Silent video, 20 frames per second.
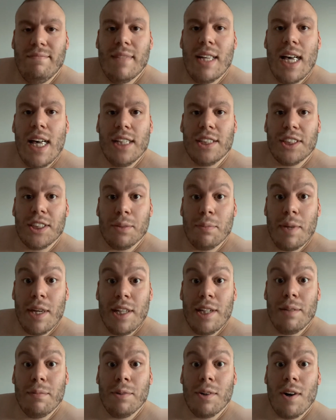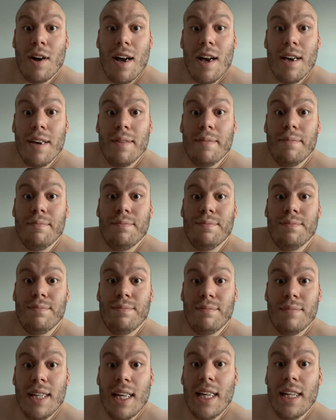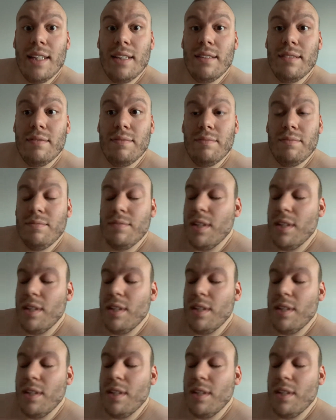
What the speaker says: I actually made him cry. And